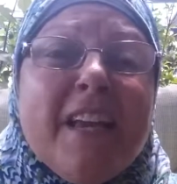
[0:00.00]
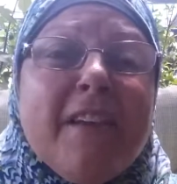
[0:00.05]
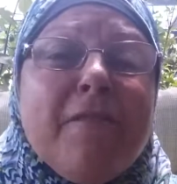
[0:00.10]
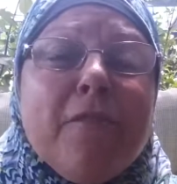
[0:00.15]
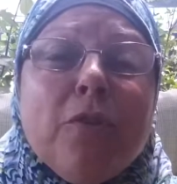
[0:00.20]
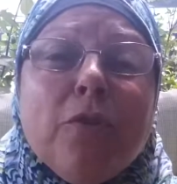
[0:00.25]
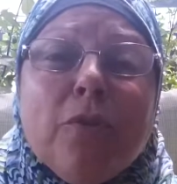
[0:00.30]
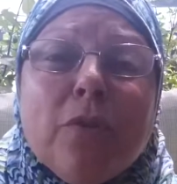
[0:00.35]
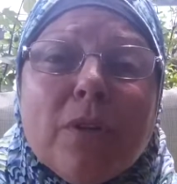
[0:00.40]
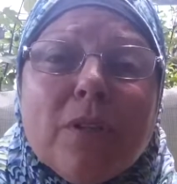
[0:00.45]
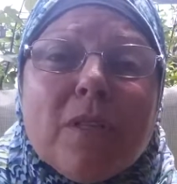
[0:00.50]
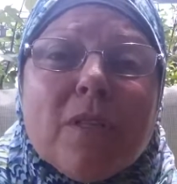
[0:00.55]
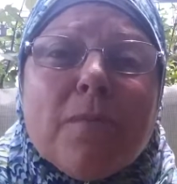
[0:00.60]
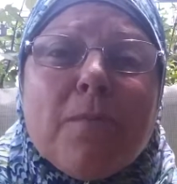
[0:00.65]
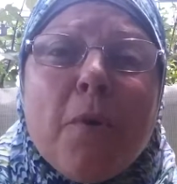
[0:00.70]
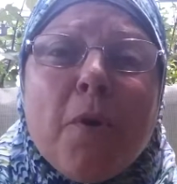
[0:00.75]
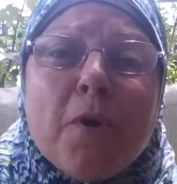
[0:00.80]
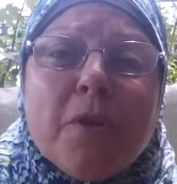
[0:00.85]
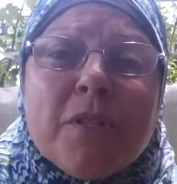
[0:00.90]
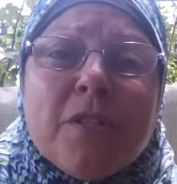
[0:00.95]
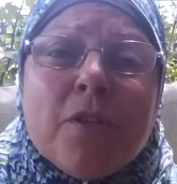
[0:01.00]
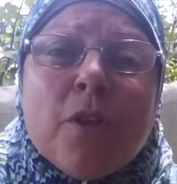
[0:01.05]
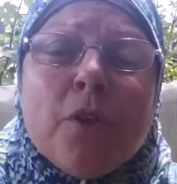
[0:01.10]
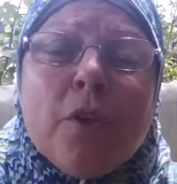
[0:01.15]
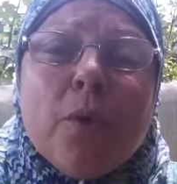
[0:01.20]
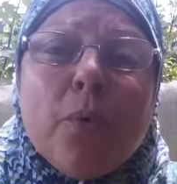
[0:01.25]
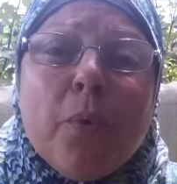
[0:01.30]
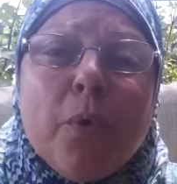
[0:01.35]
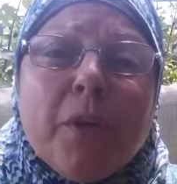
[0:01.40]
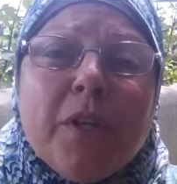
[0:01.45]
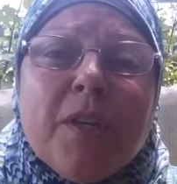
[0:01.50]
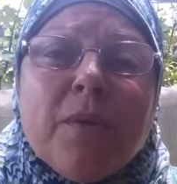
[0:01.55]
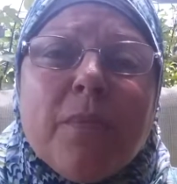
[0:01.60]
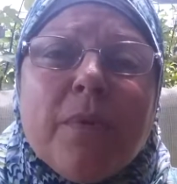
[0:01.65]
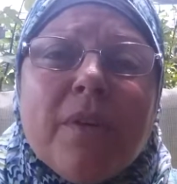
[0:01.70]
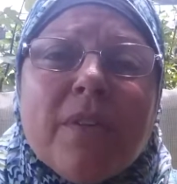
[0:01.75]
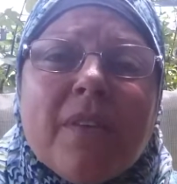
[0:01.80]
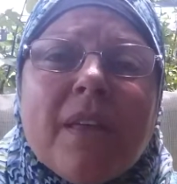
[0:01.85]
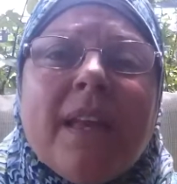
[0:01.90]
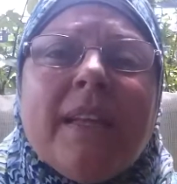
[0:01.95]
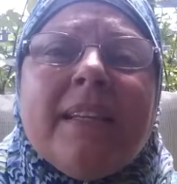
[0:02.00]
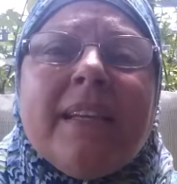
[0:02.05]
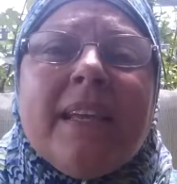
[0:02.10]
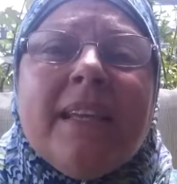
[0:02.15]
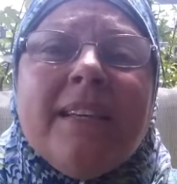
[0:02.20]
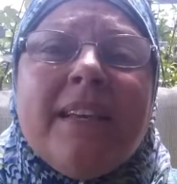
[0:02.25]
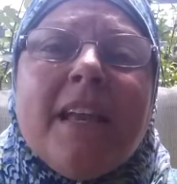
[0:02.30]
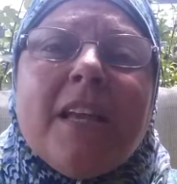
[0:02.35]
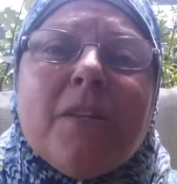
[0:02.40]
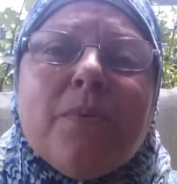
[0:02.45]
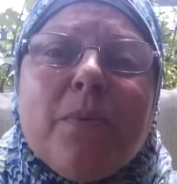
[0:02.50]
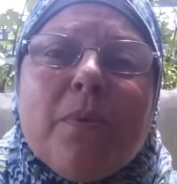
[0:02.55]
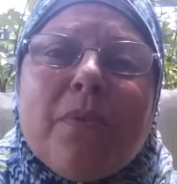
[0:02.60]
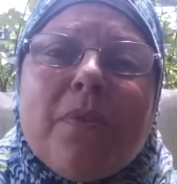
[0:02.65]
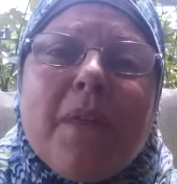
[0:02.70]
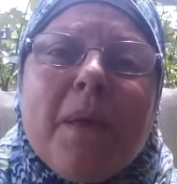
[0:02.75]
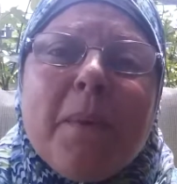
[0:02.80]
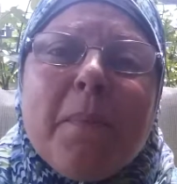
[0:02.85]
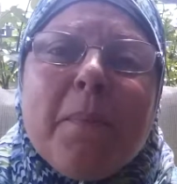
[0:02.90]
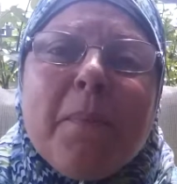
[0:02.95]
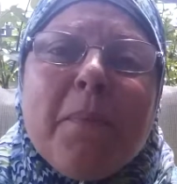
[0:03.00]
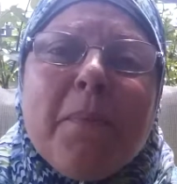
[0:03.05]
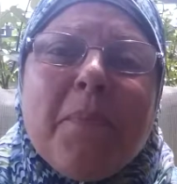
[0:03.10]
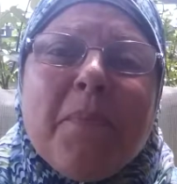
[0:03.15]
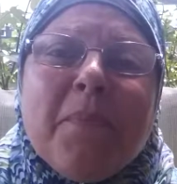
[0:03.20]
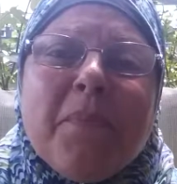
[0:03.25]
if you look to the person that you're working with and connect with them